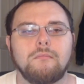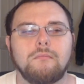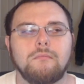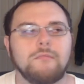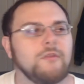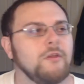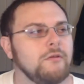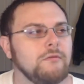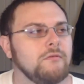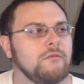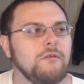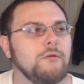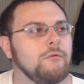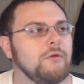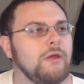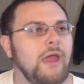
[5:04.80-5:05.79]
D-
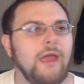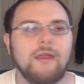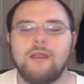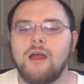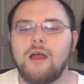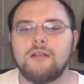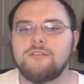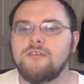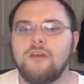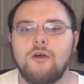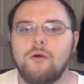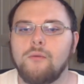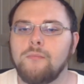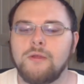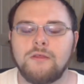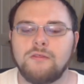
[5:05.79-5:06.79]
you cannot
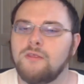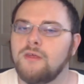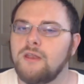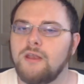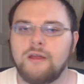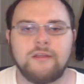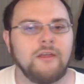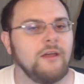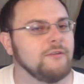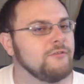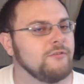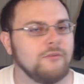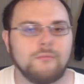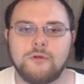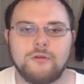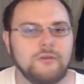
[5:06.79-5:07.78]
tell me that a
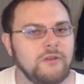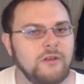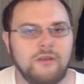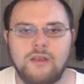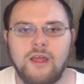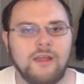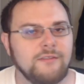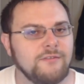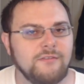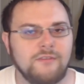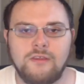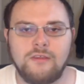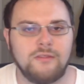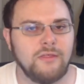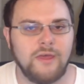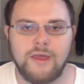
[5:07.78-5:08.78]
customer did not
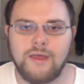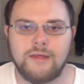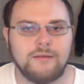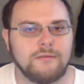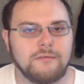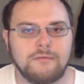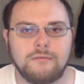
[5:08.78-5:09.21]
see that.